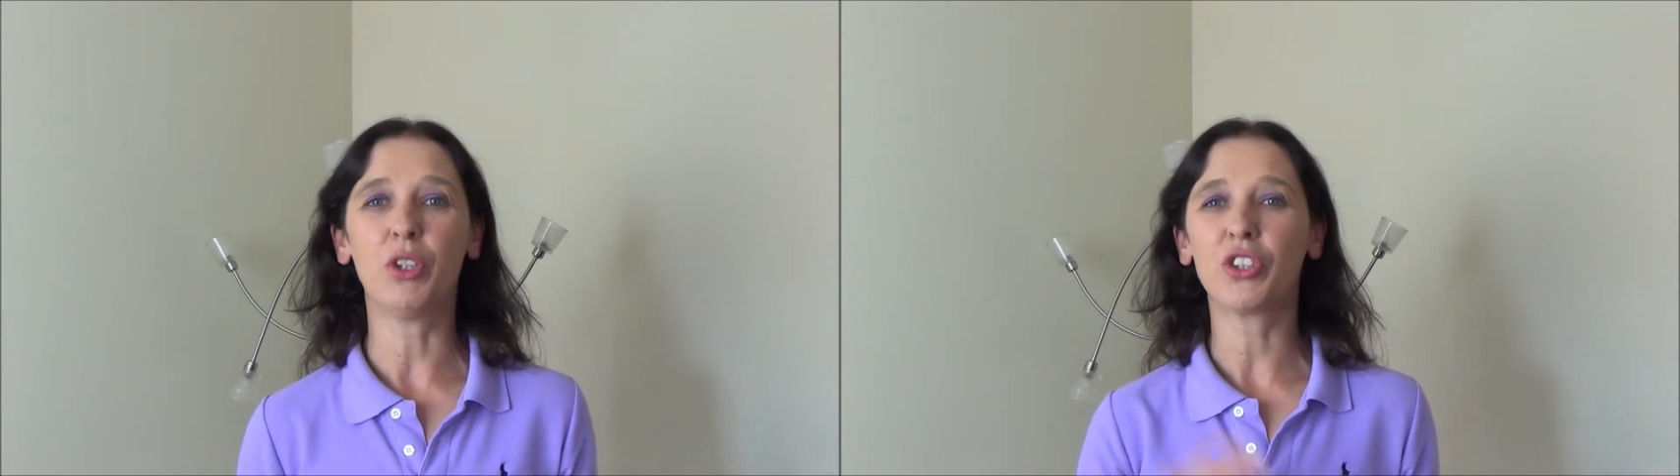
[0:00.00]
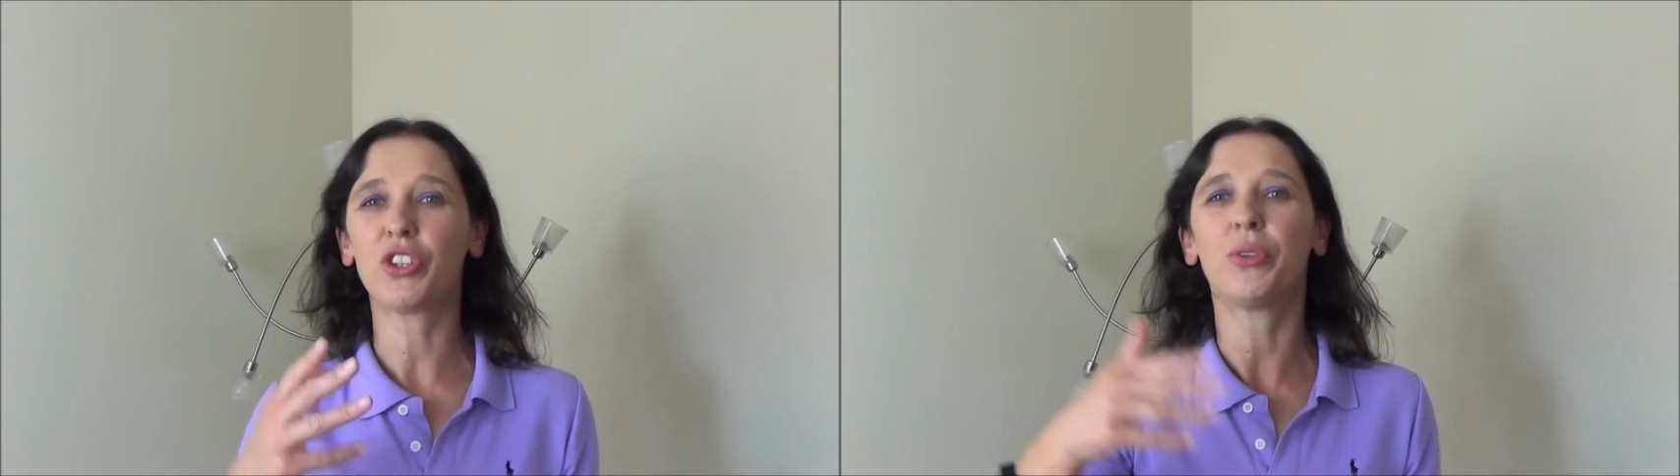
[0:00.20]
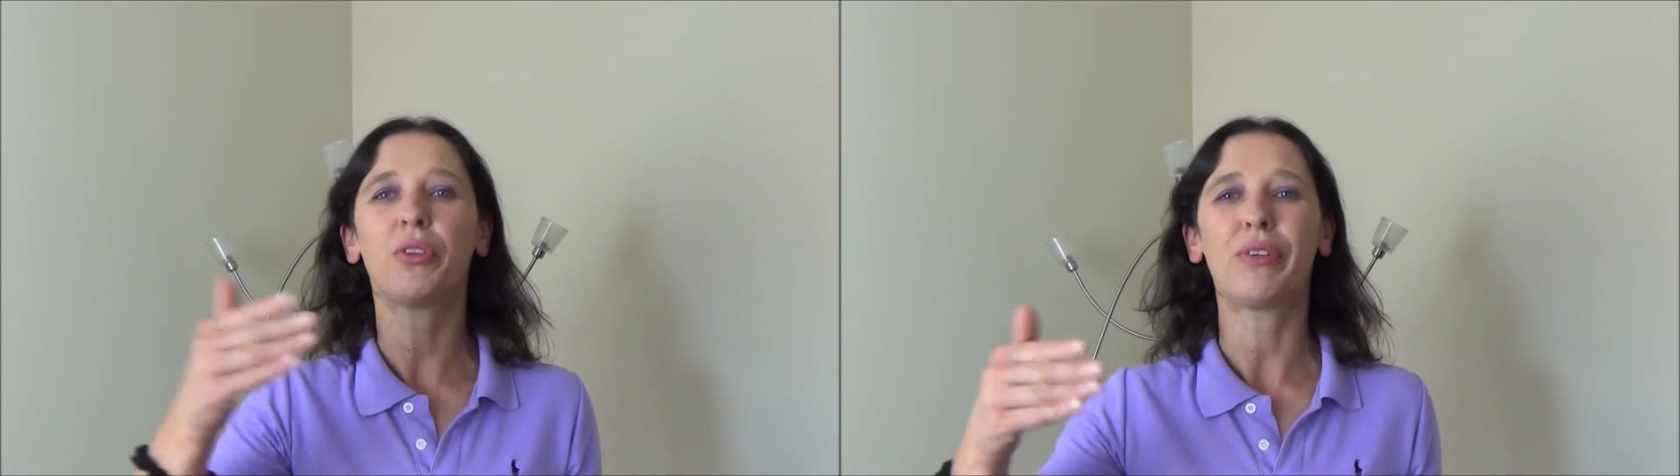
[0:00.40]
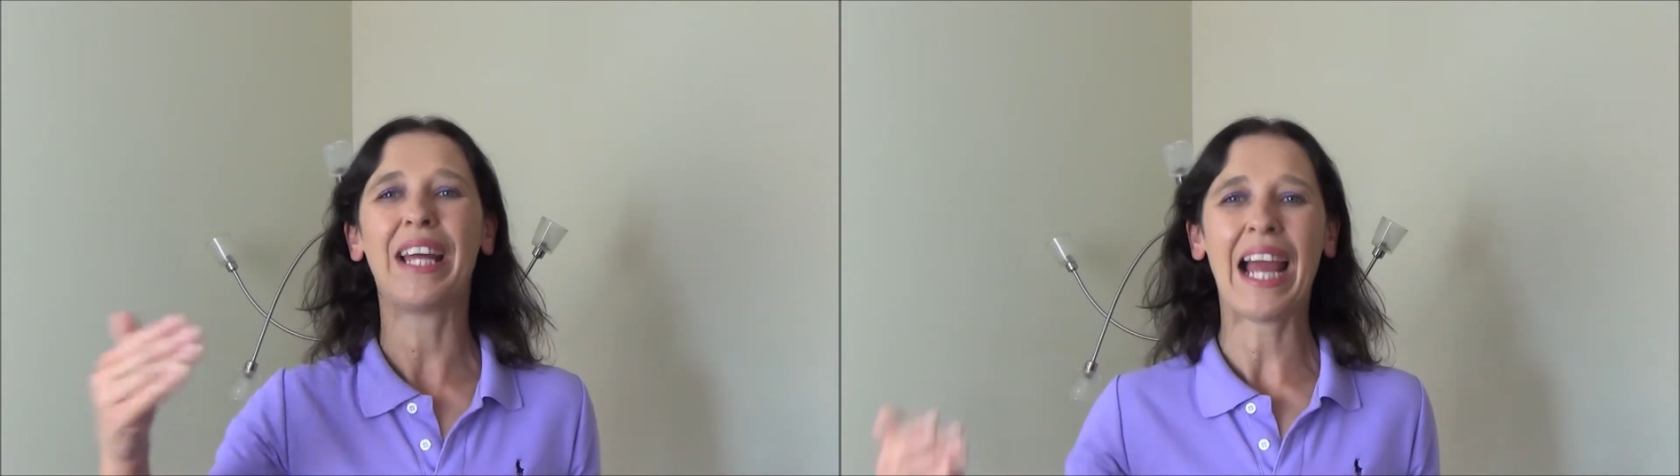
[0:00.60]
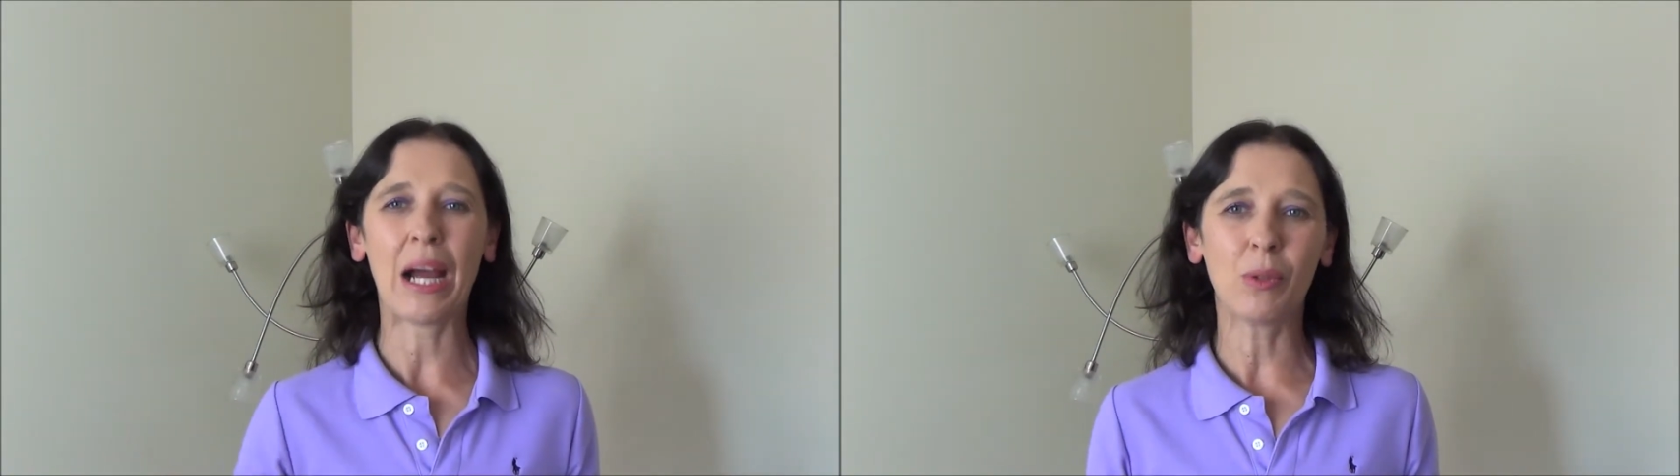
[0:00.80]
not 2 or
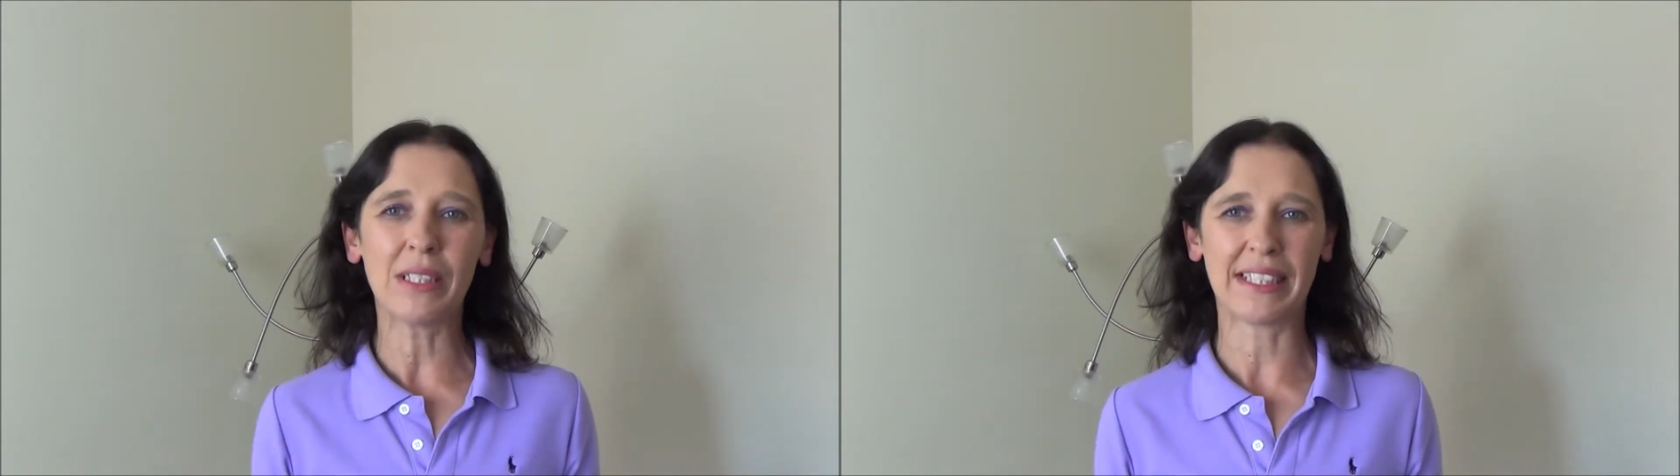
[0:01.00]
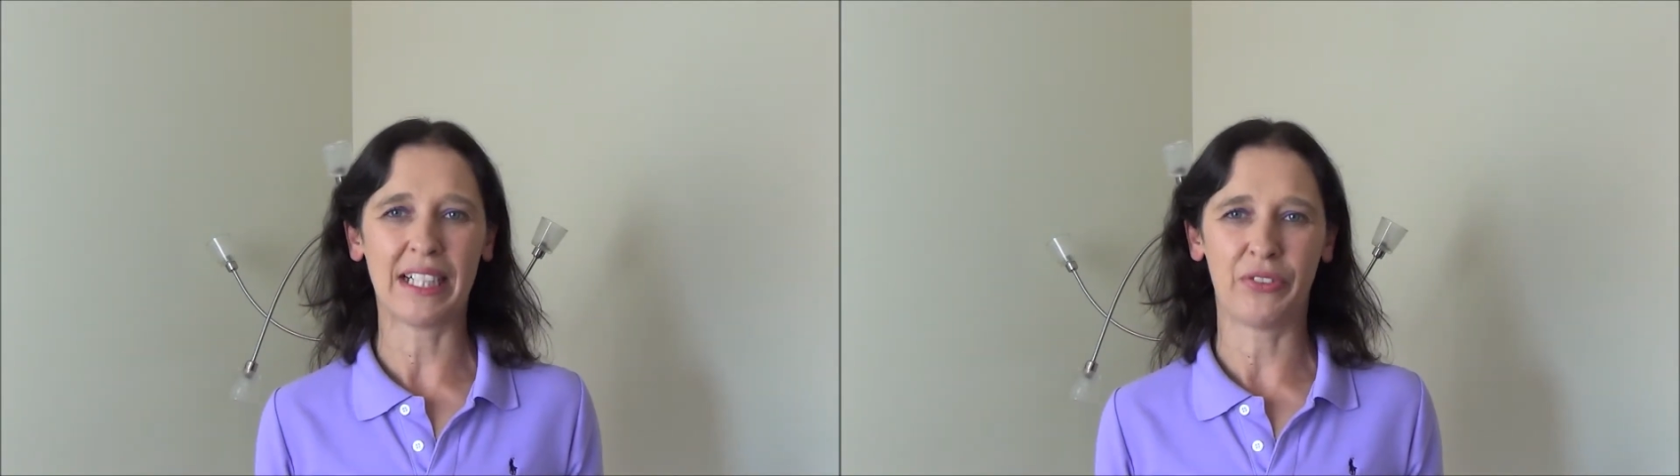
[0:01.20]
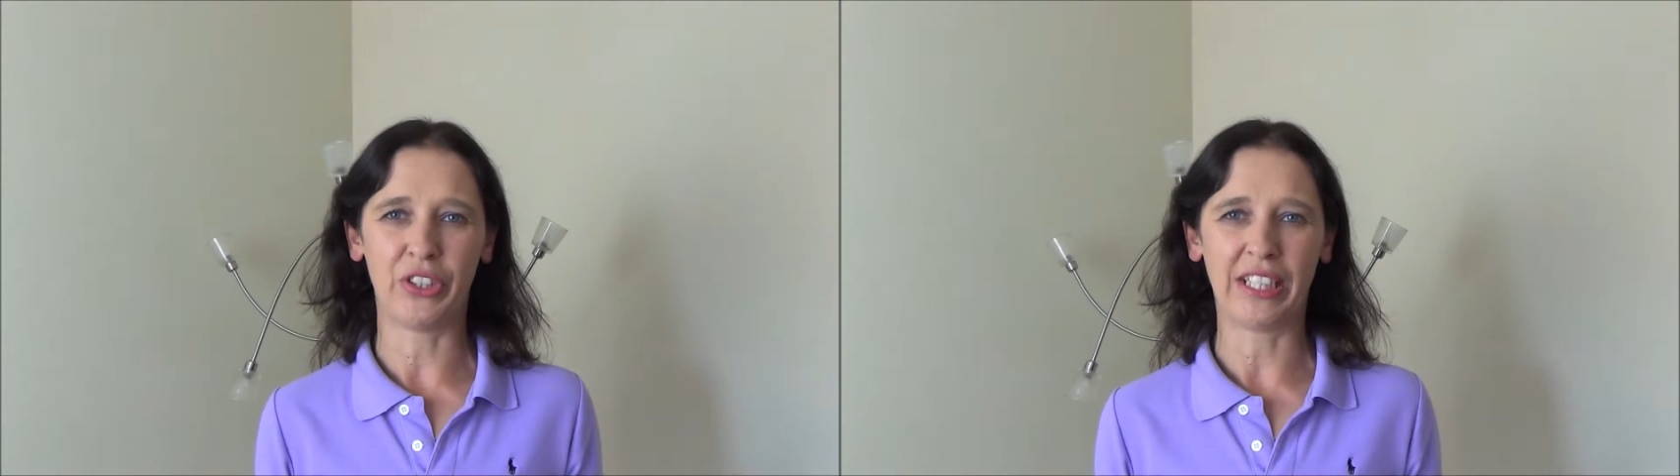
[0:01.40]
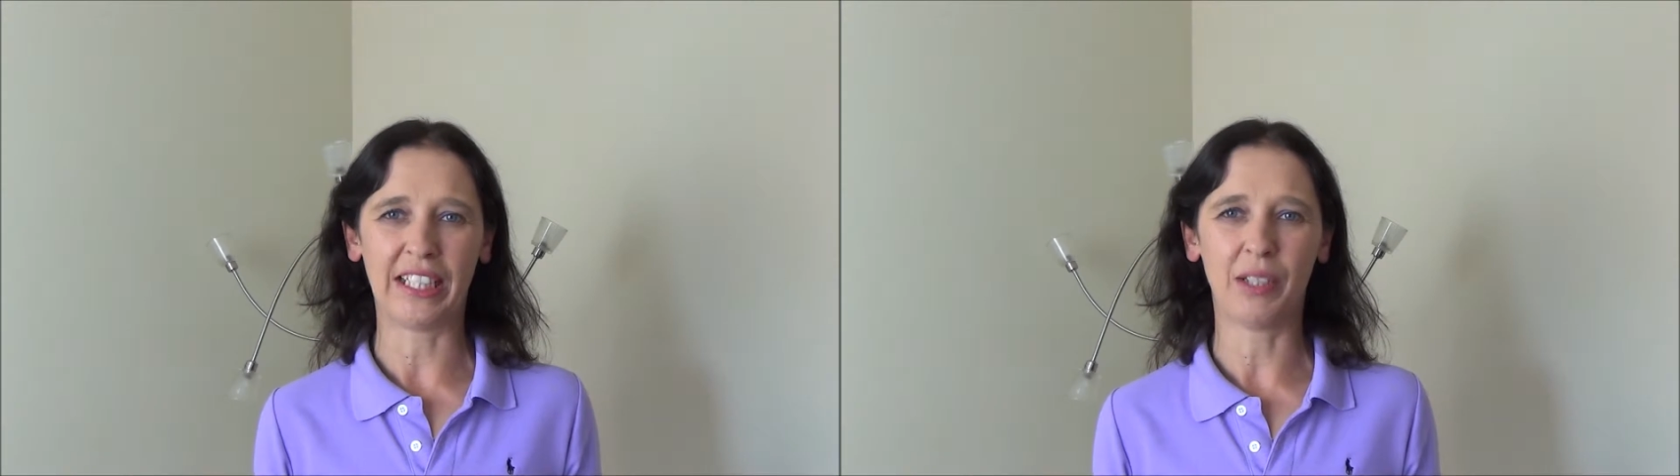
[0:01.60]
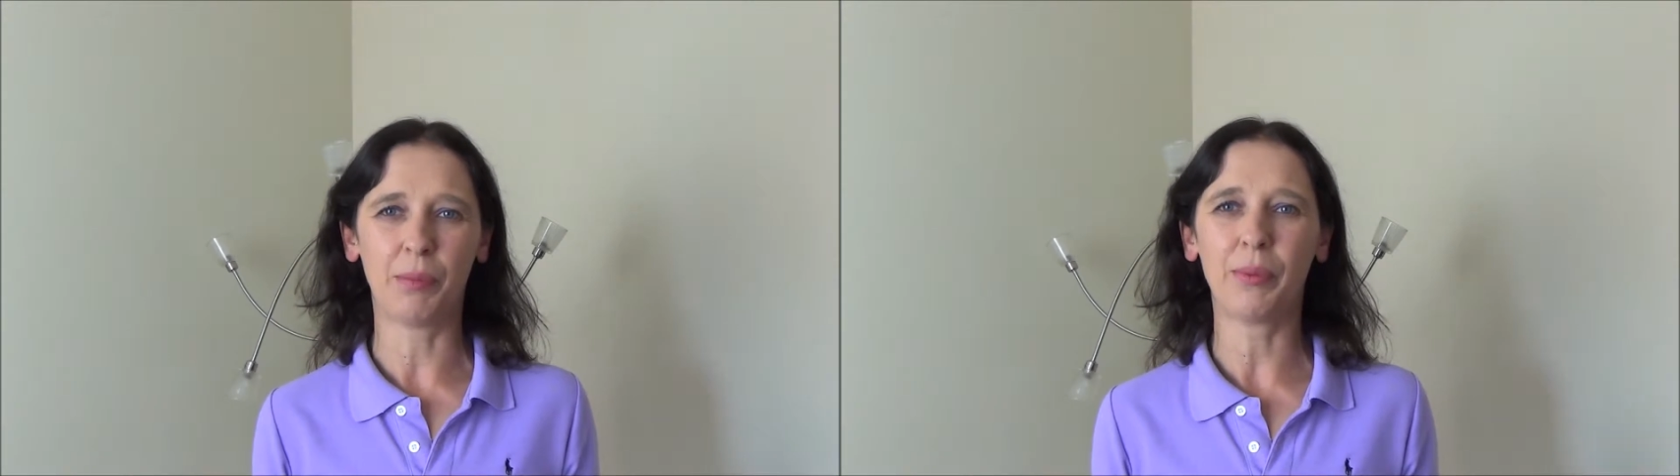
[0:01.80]
3 hours after you get up,